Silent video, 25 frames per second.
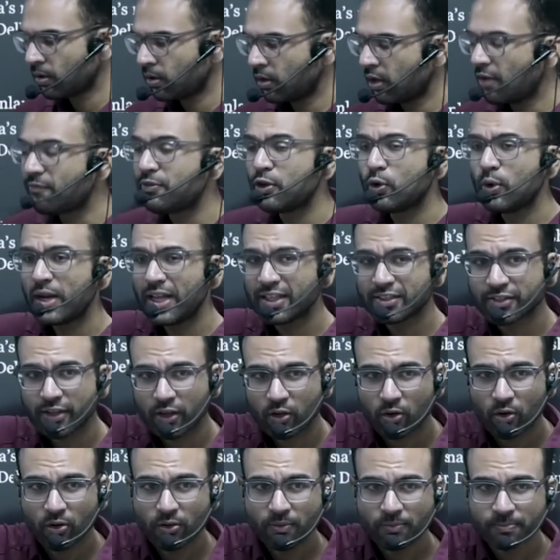A few days
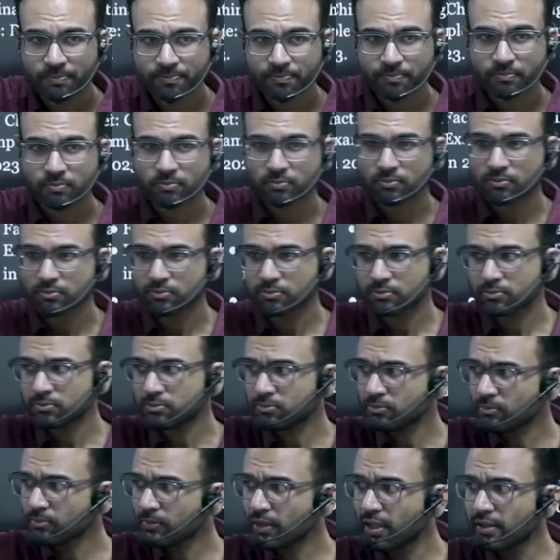ago,
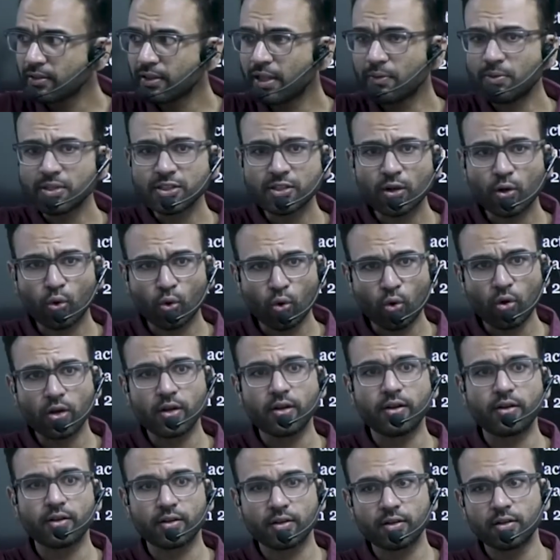there was a
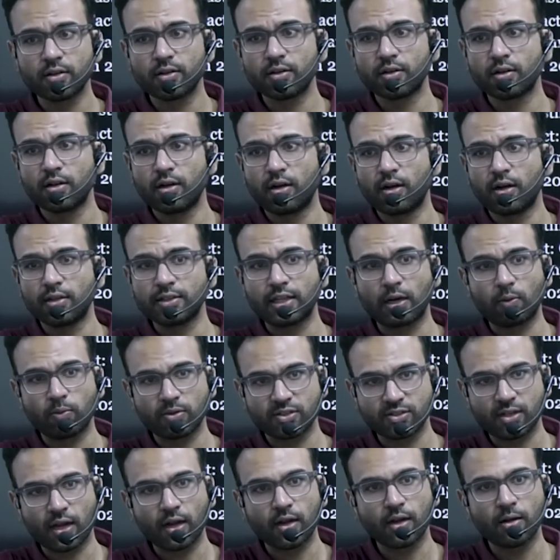road that
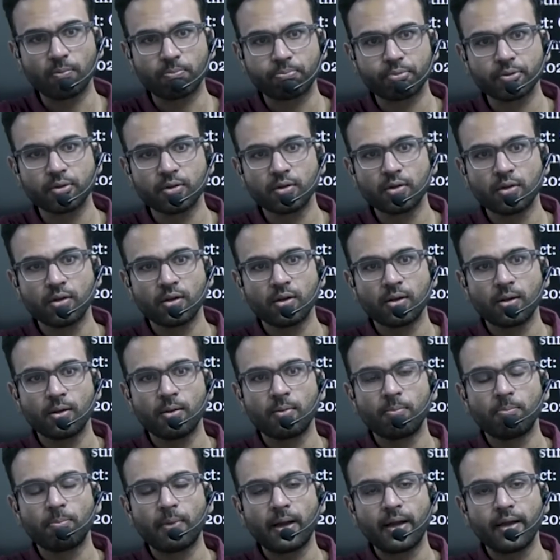was dug up
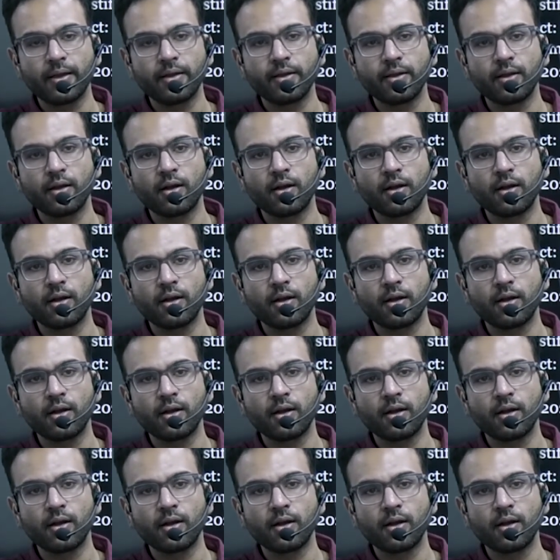by